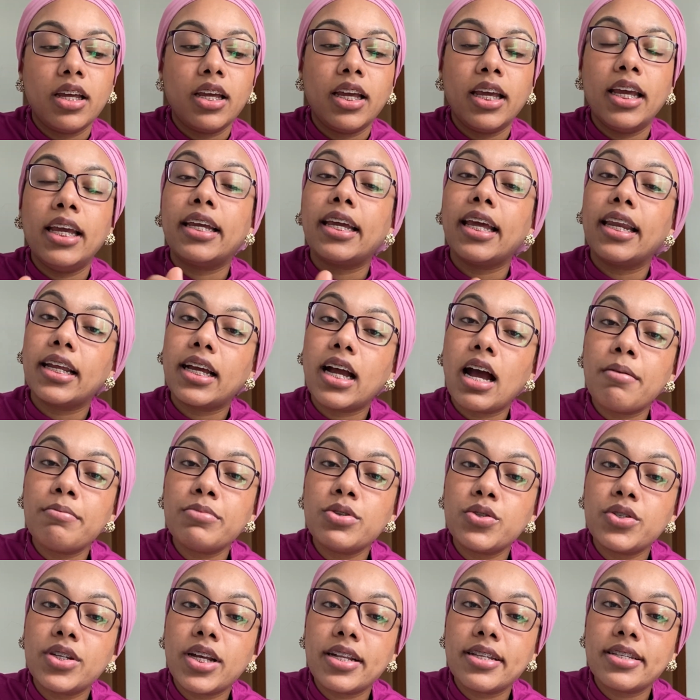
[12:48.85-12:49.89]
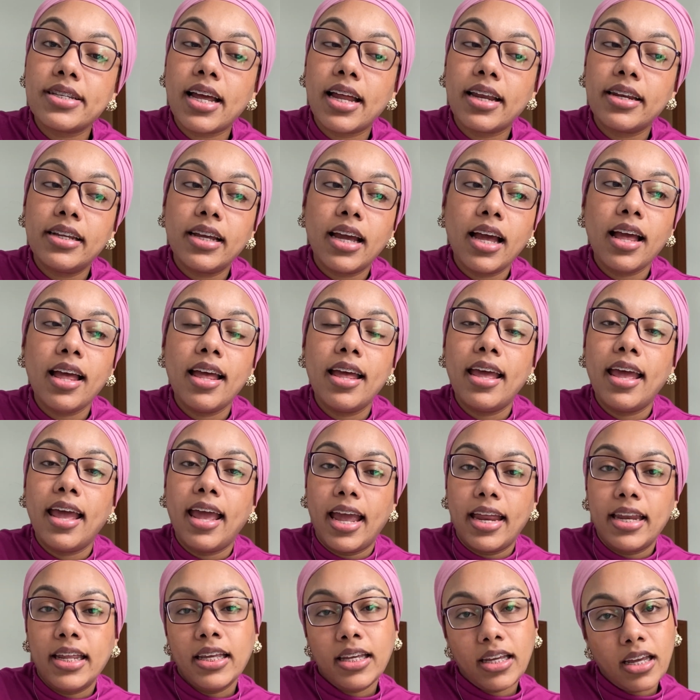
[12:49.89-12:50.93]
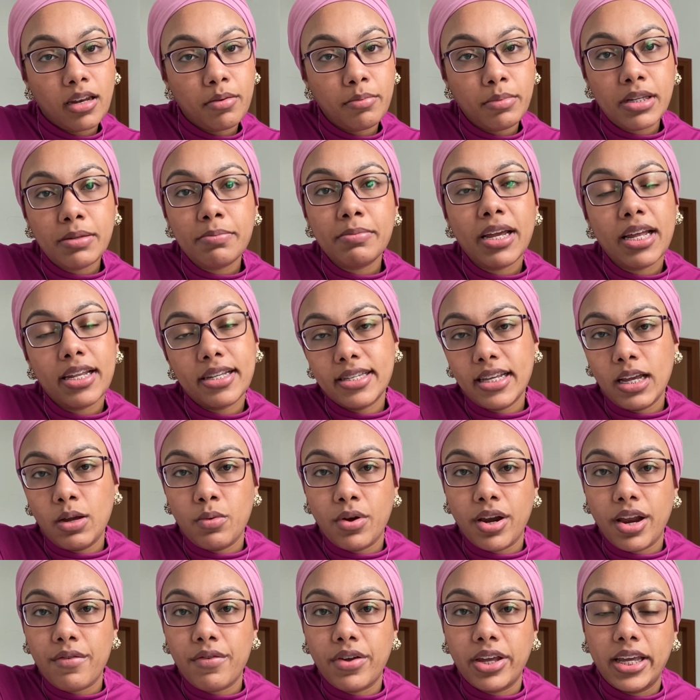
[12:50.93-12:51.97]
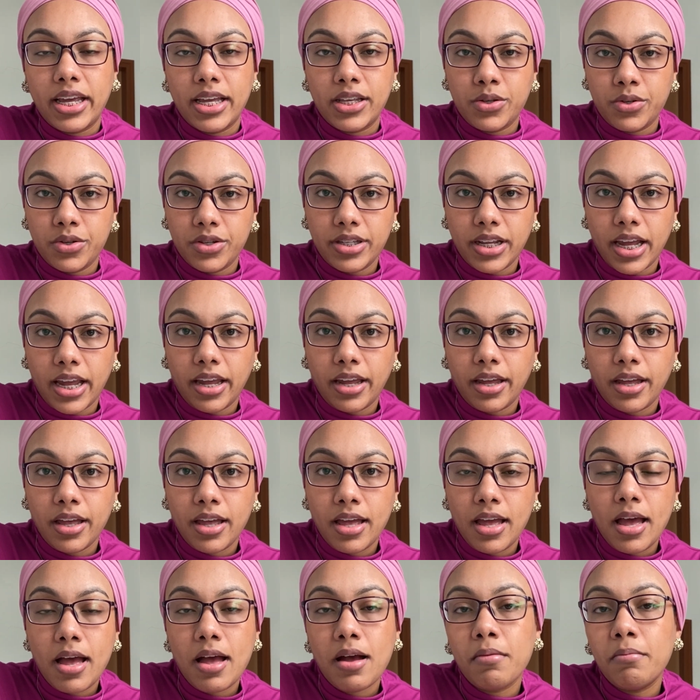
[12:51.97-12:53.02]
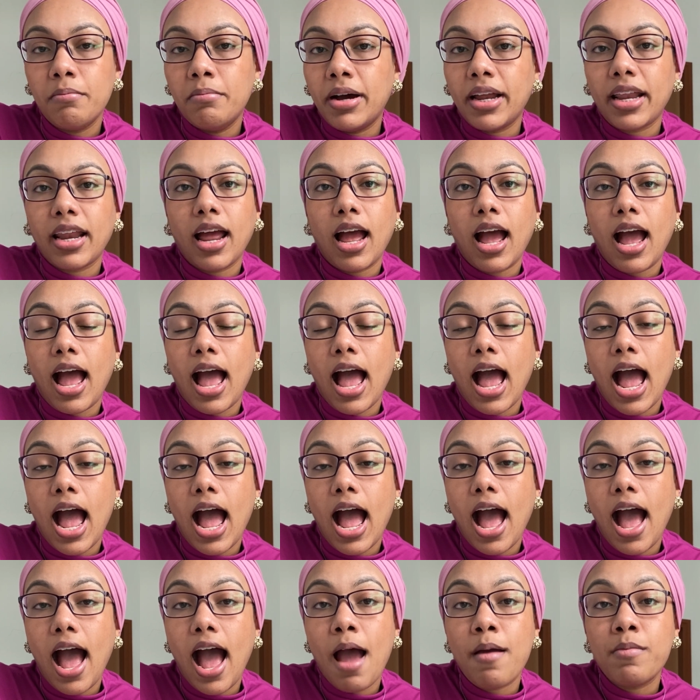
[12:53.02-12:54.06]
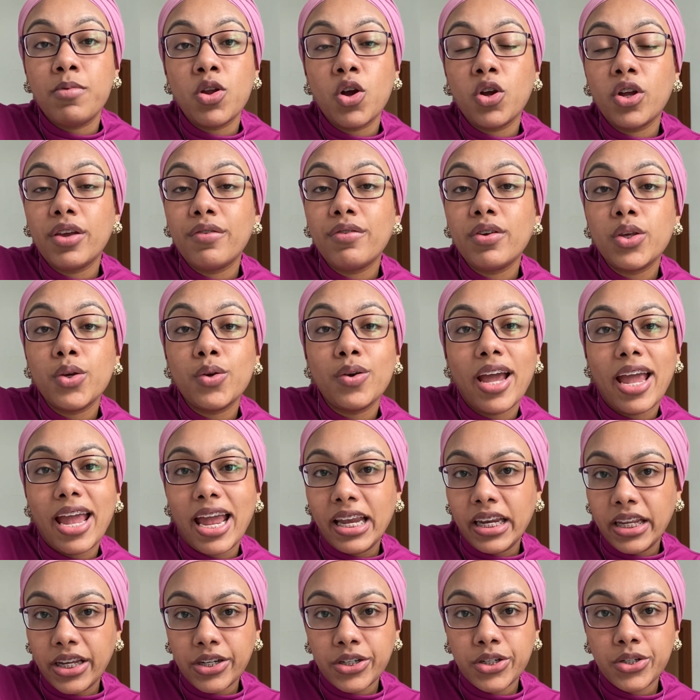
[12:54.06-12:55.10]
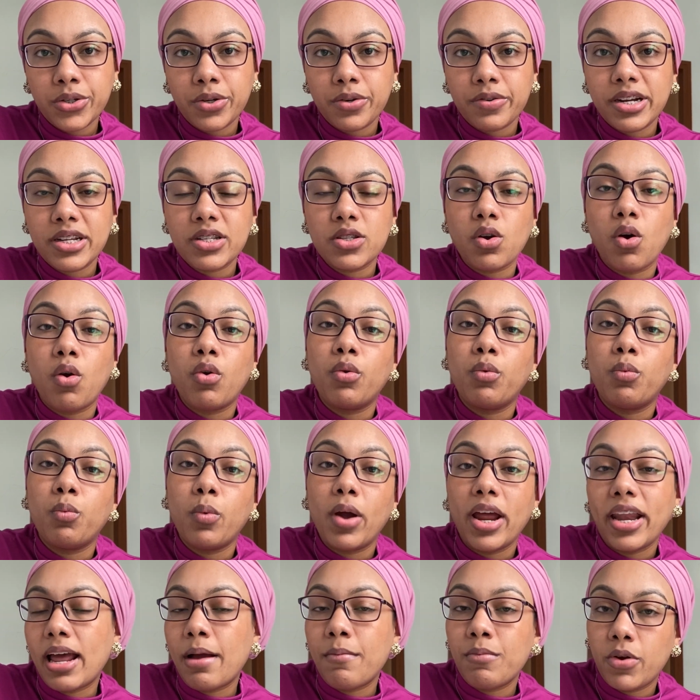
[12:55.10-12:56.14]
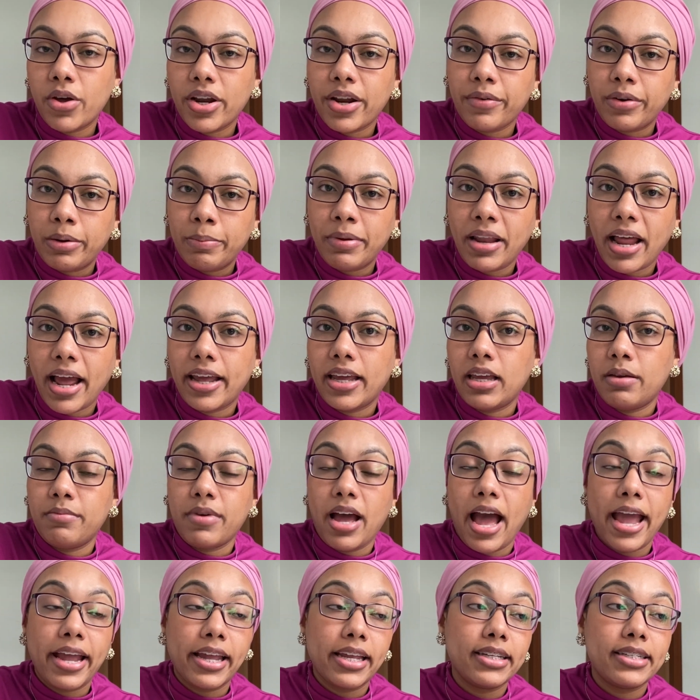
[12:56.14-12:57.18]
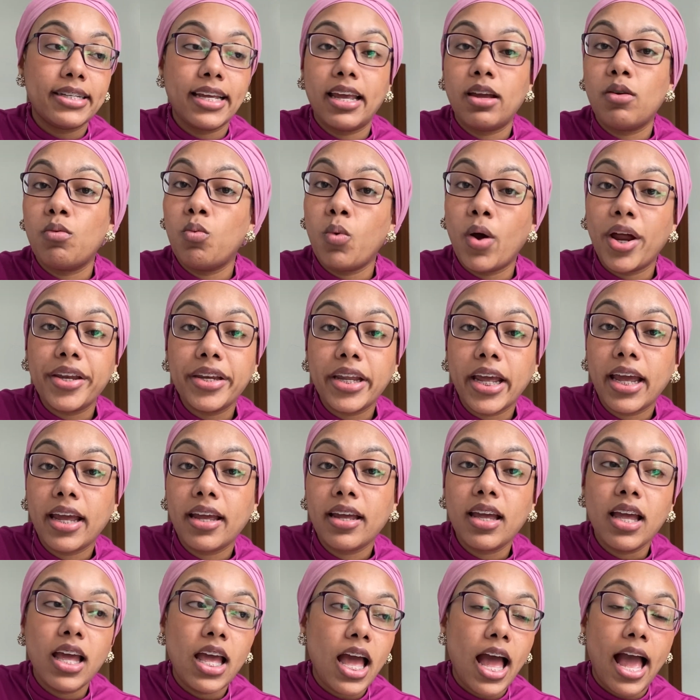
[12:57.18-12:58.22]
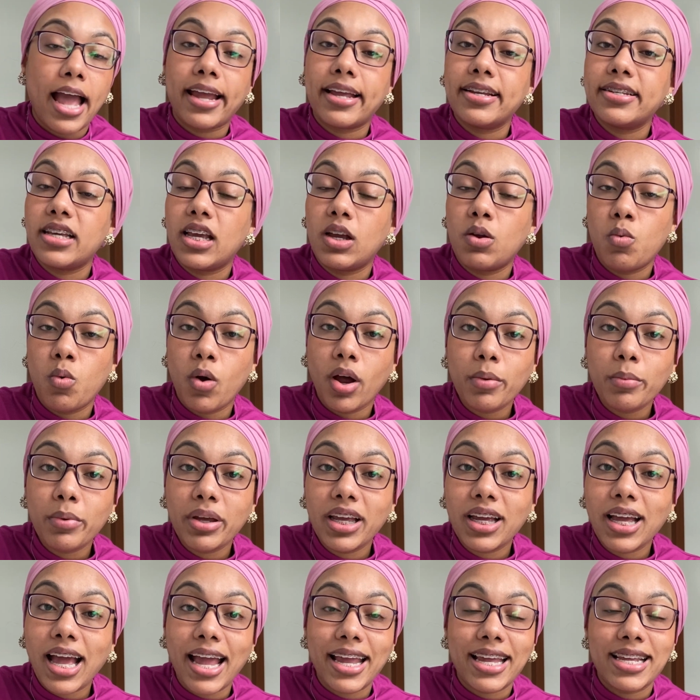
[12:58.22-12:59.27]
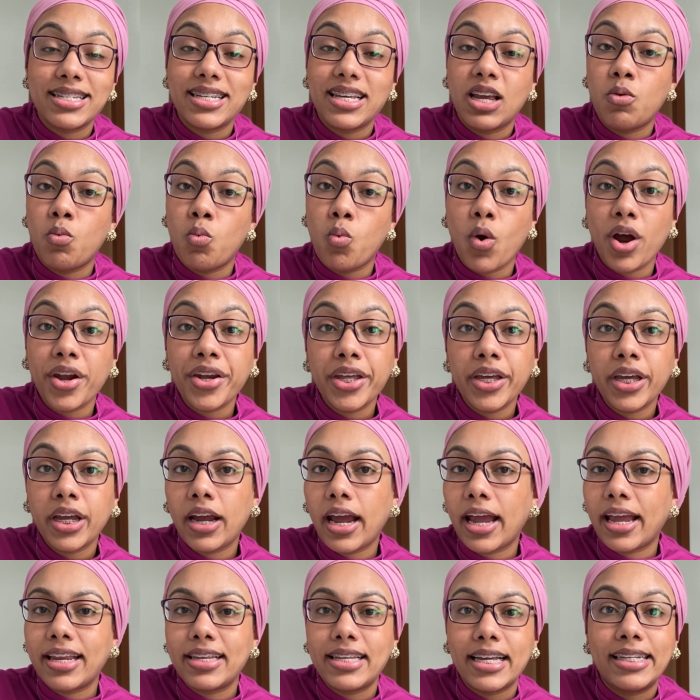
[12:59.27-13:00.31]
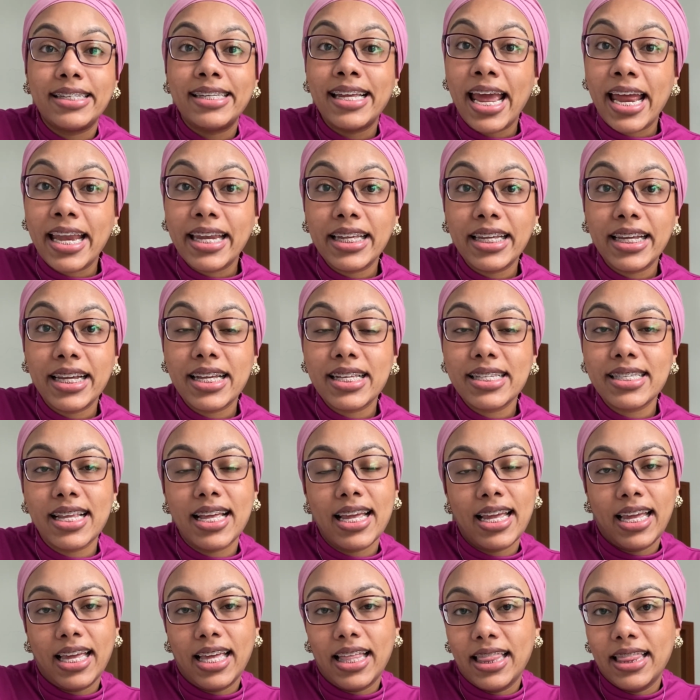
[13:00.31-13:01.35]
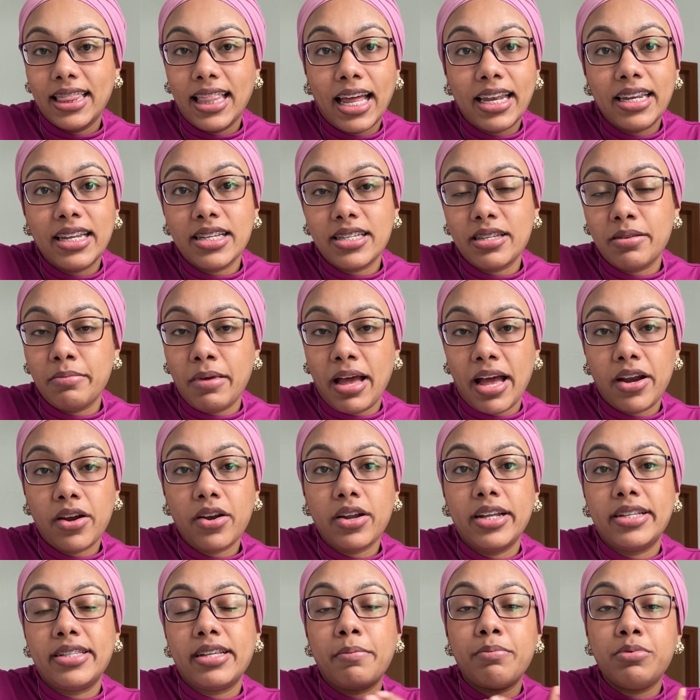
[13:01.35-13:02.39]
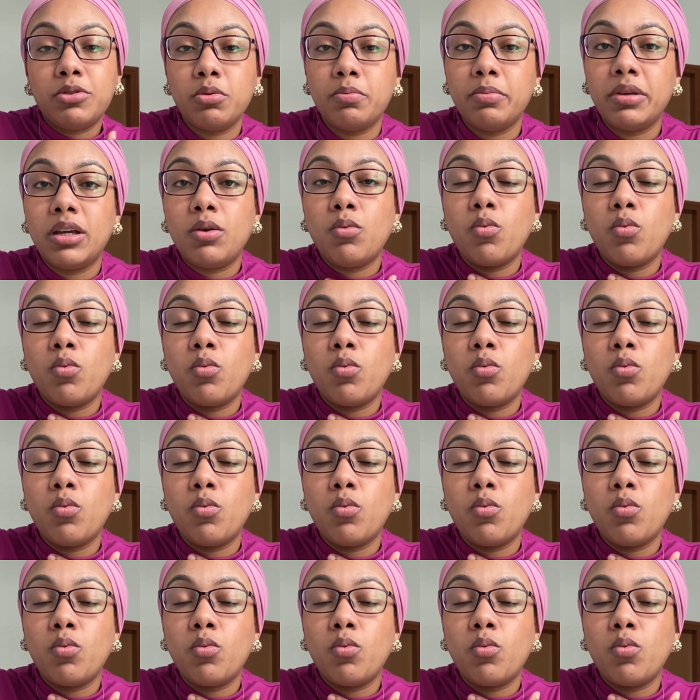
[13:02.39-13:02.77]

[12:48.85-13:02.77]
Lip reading: He can come to Tanzania and he can meet me and say whatever he has to say. But I'm not giving you any assurance on when I'm going to reply him. I can take 1 day, I can take 1 week, I can take 1 year, I can take 10 years. That doesn't matter. It's up to me.